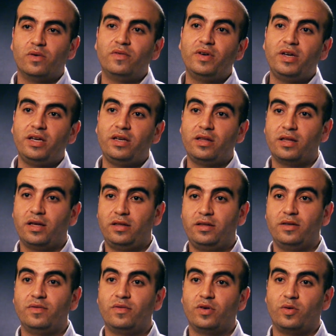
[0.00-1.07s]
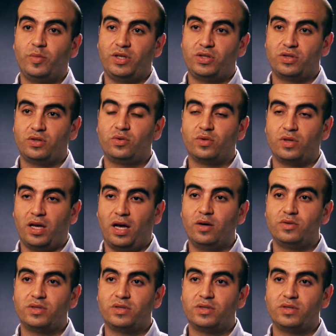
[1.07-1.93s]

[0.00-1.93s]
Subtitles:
convey that information to the